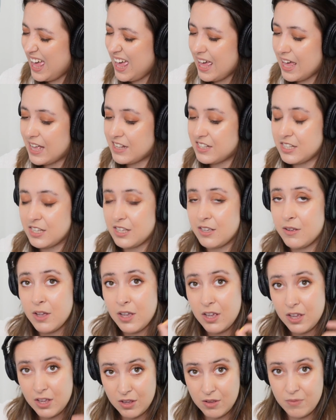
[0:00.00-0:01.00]
as he,
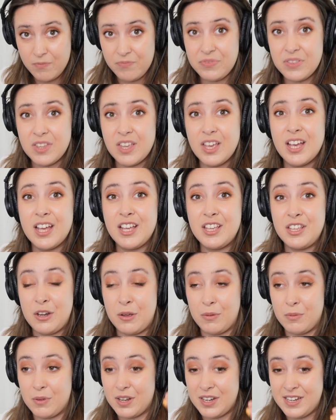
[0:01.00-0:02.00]
you
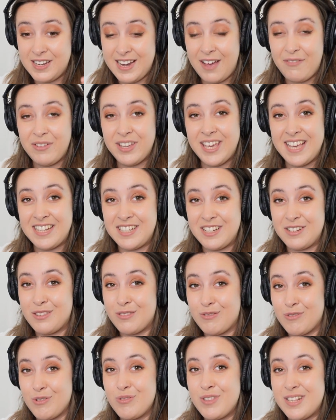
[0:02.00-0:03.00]
know, navigated
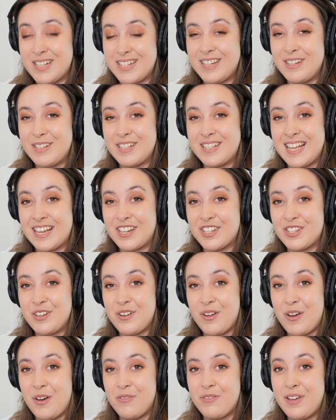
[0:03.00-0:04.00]
through this little section
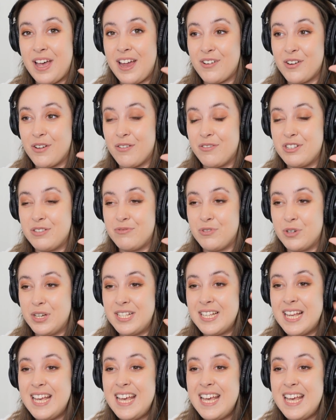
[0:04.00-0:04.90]
of area of his voice.